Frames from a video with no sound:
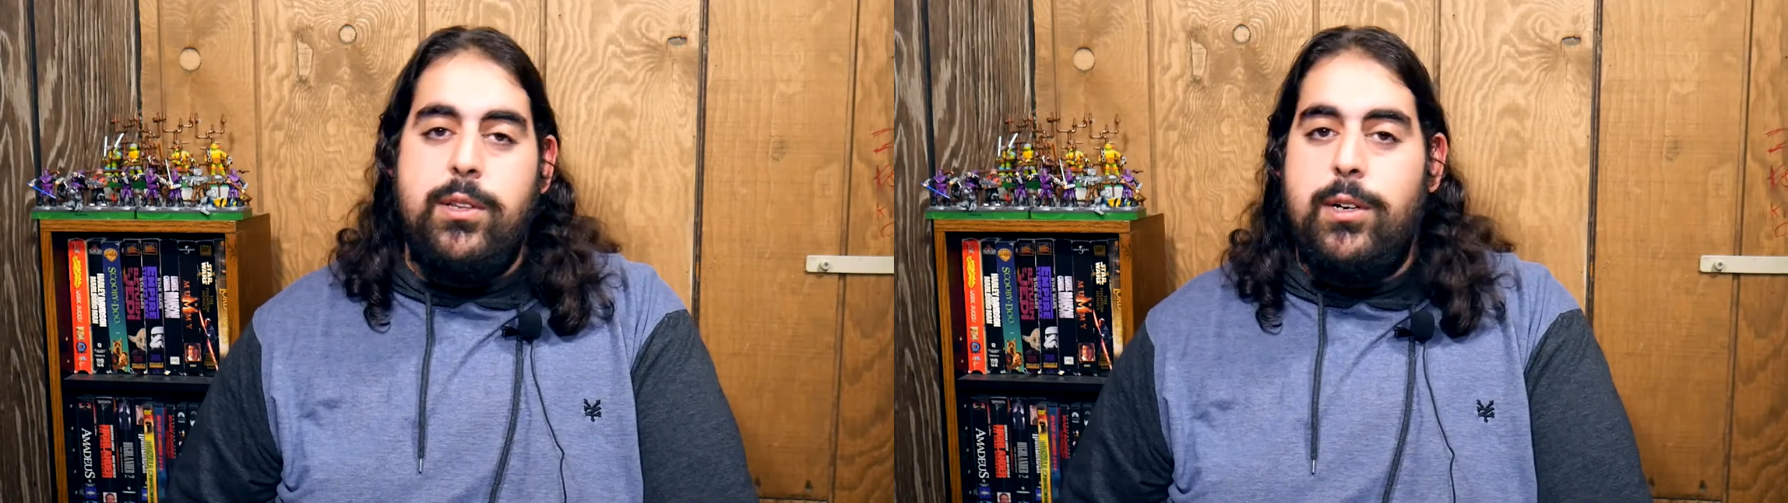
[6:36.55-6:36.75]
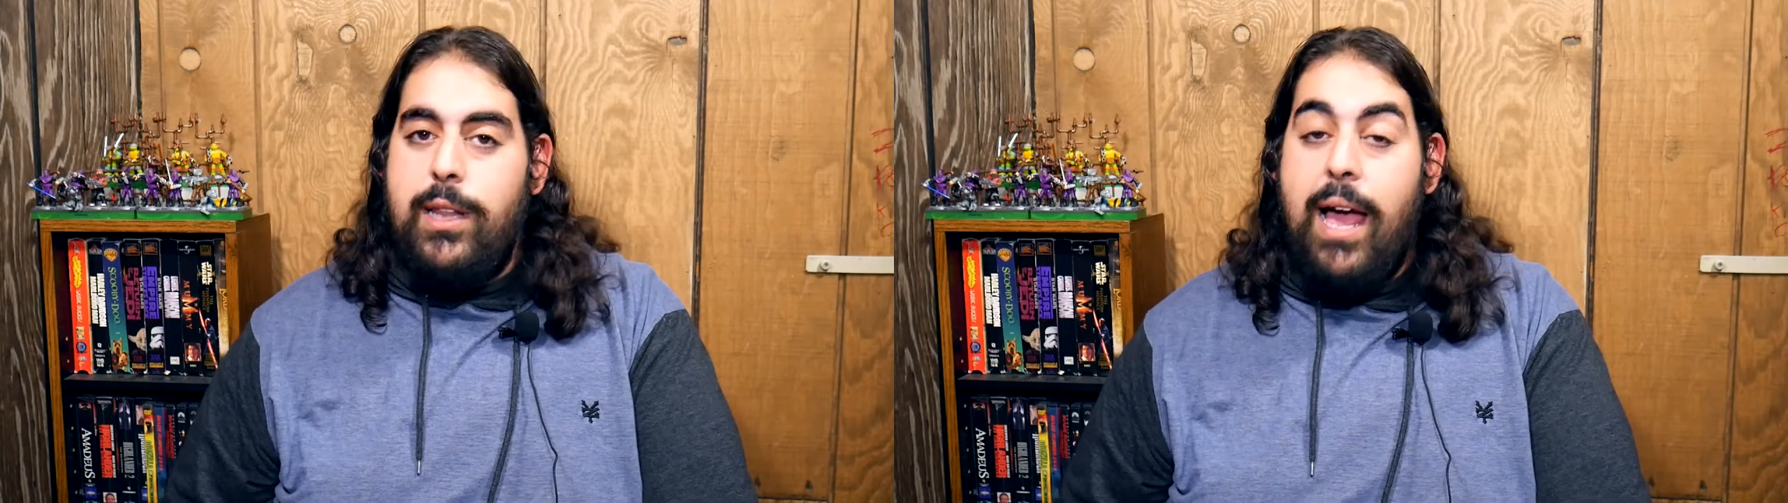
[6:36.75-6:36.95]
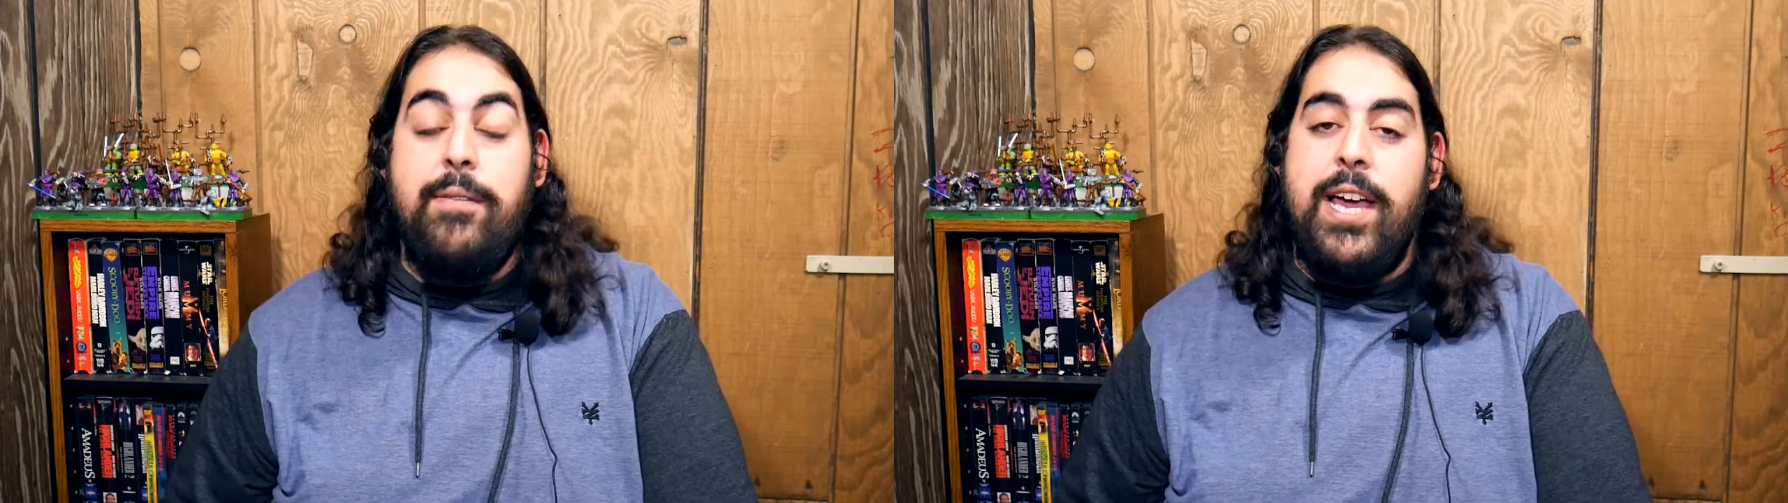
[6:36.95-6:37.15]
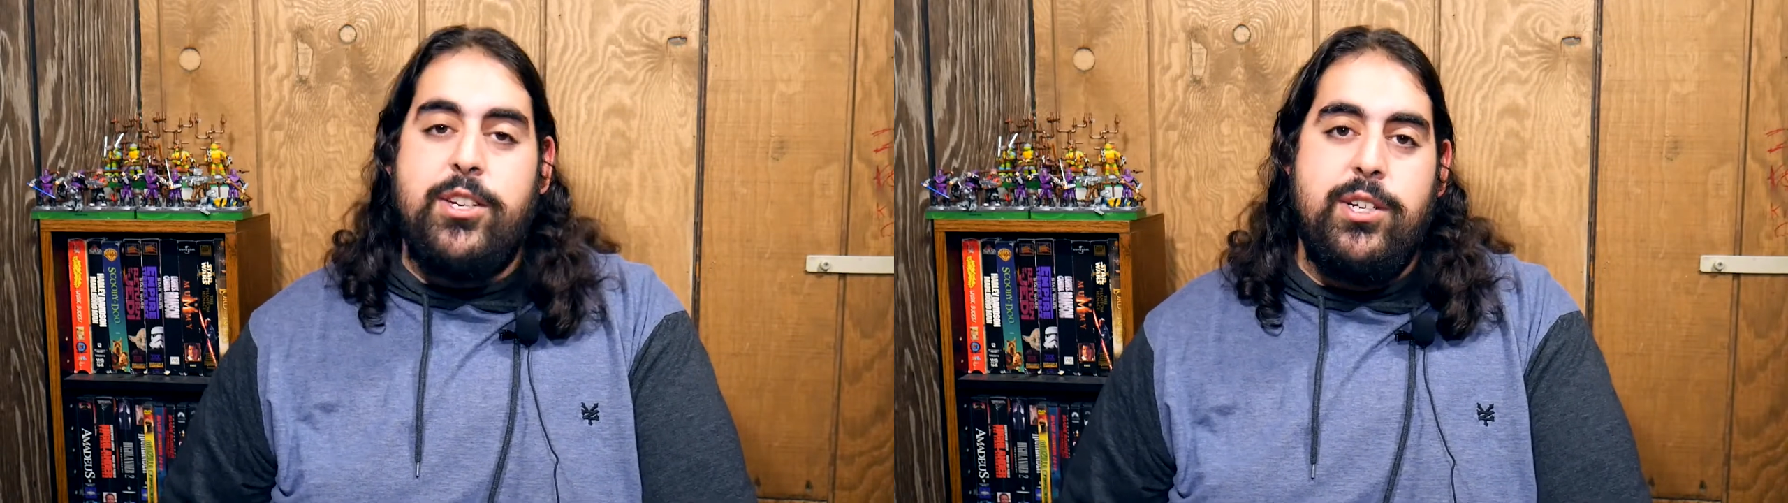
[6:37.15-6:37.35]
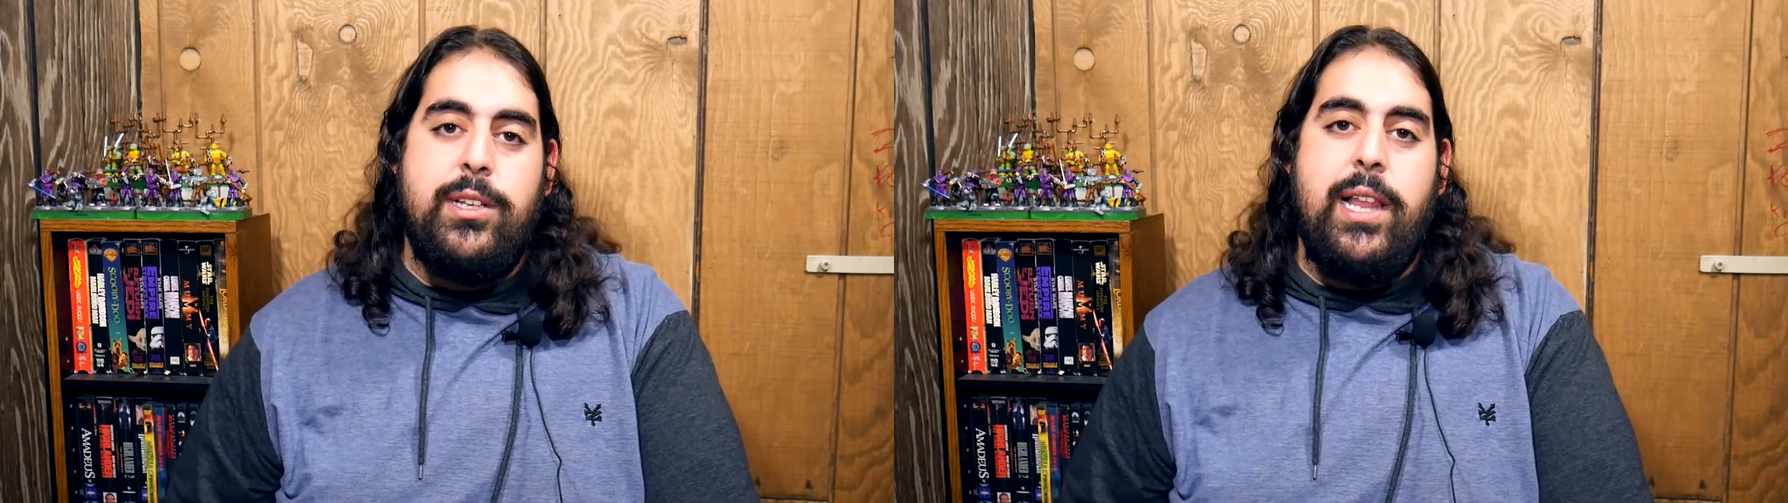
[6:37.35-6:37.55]
their live
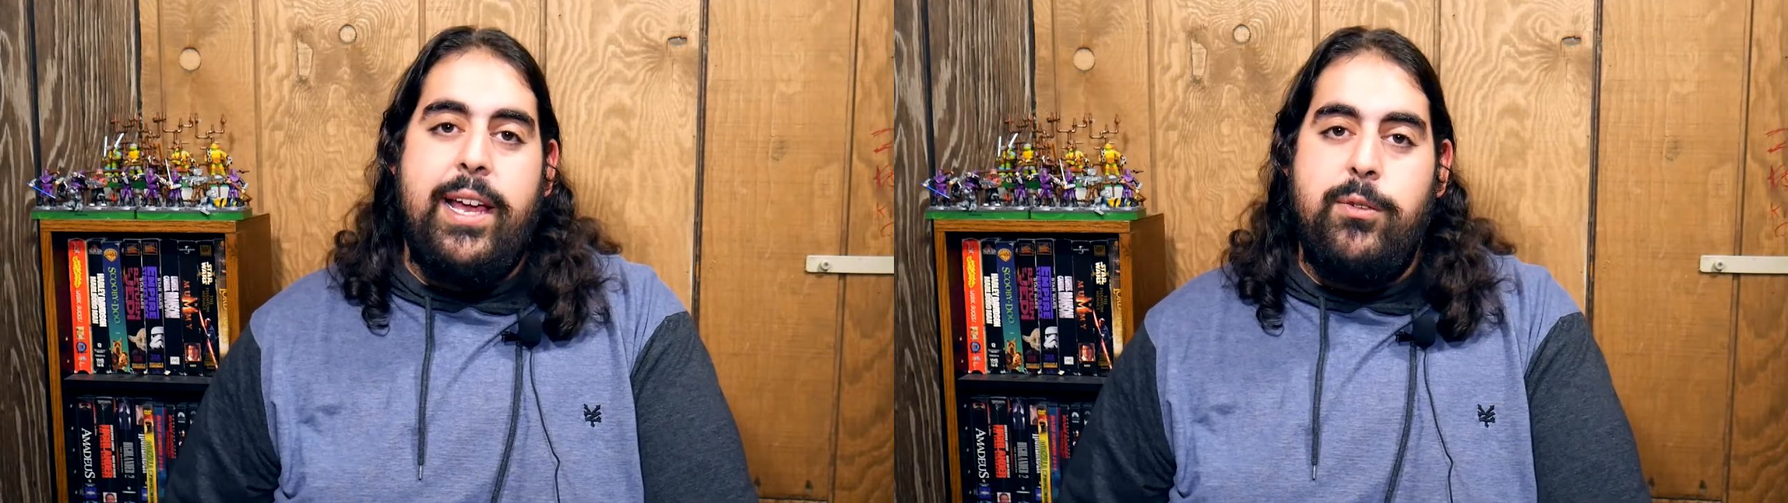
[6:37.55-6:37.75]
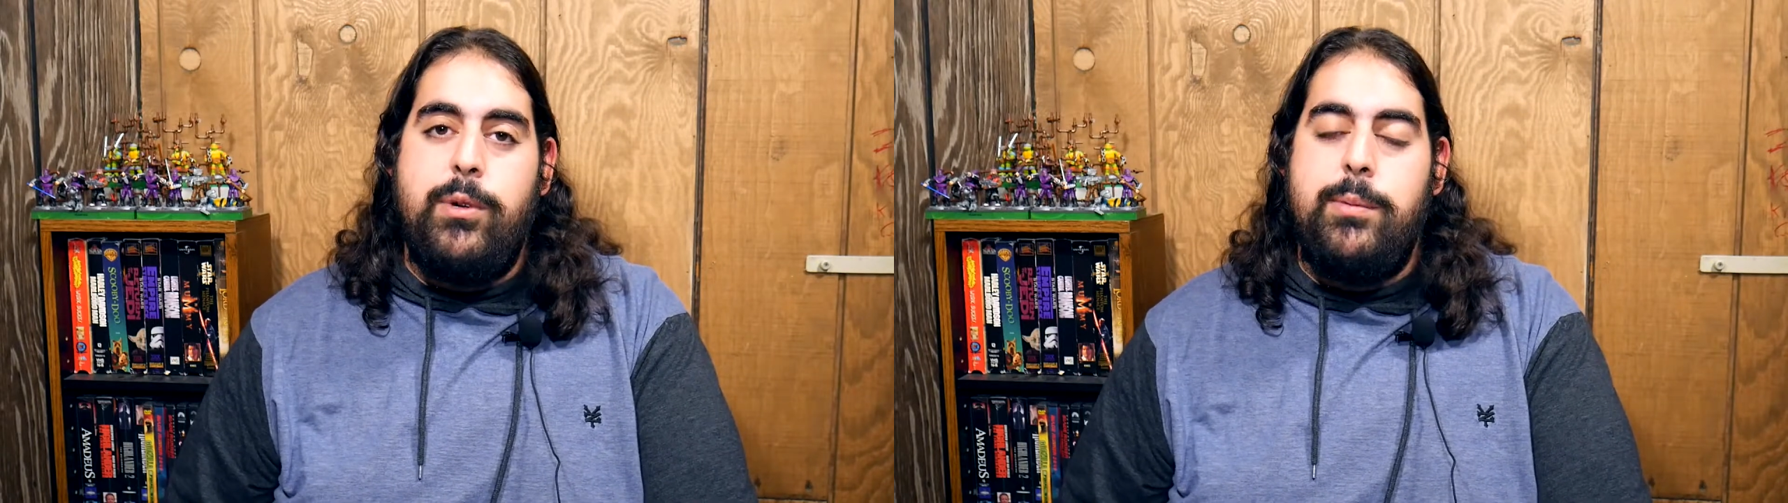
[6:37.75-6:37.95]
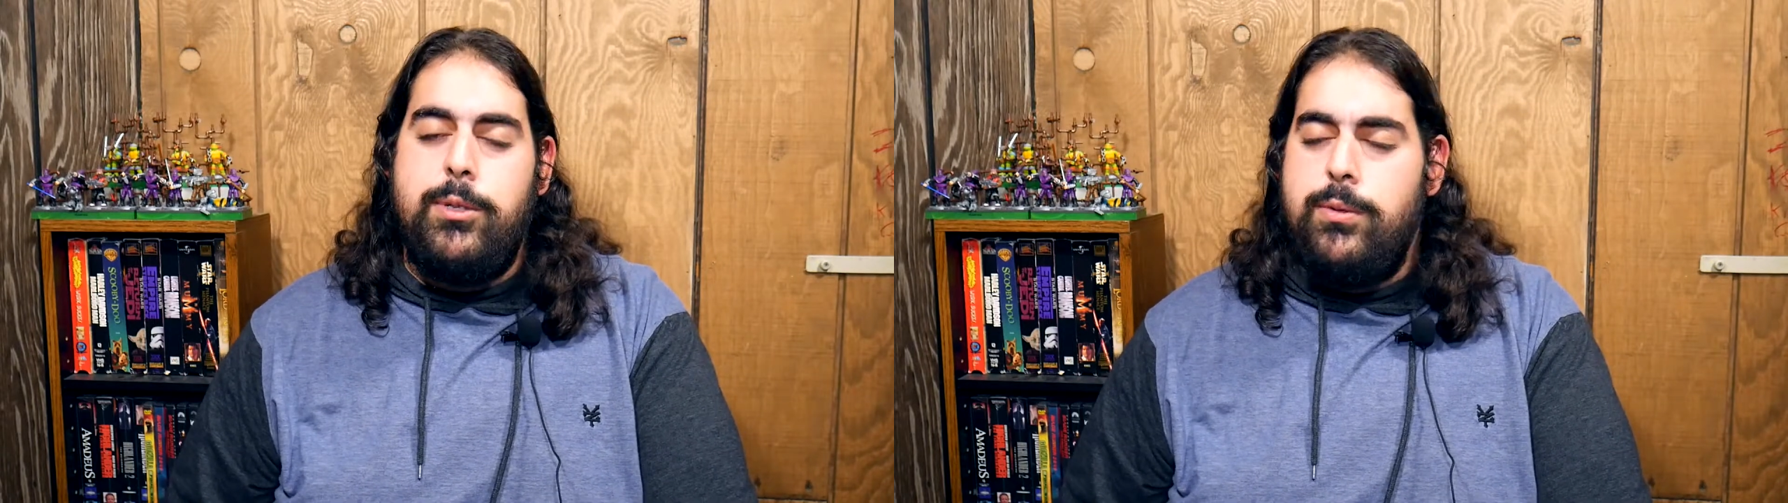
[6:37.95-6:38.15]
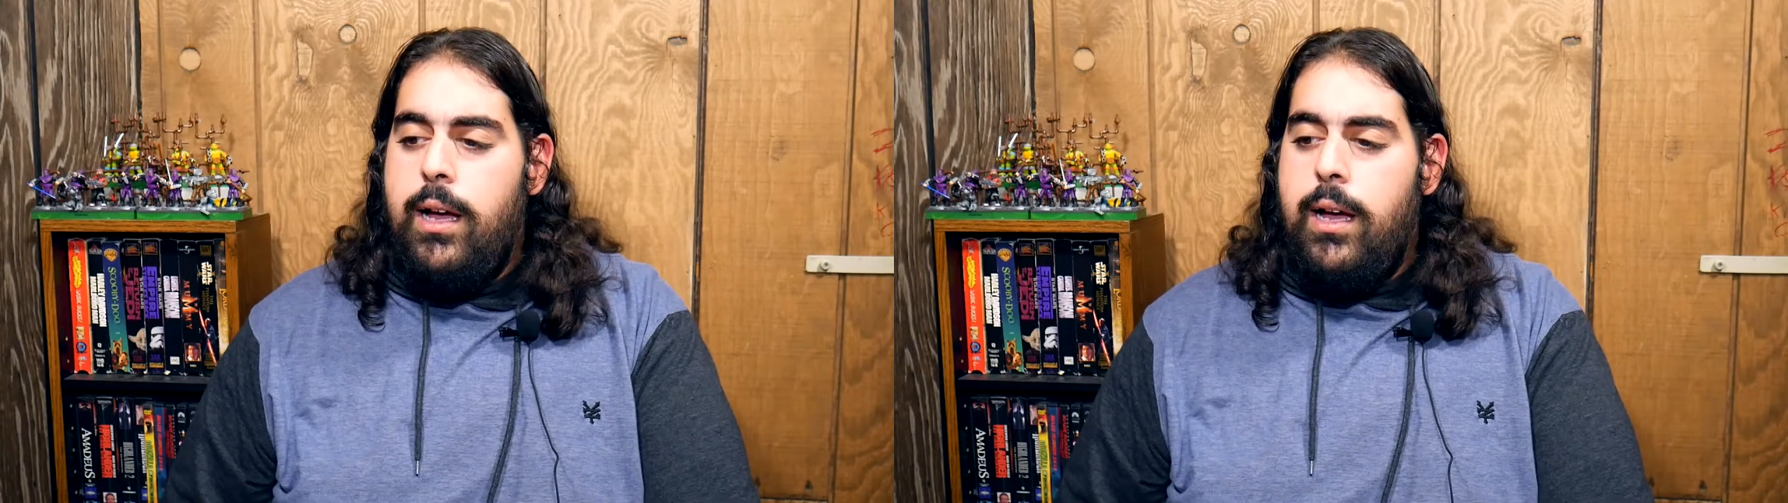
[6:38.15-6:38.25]
action Aladdin reboot.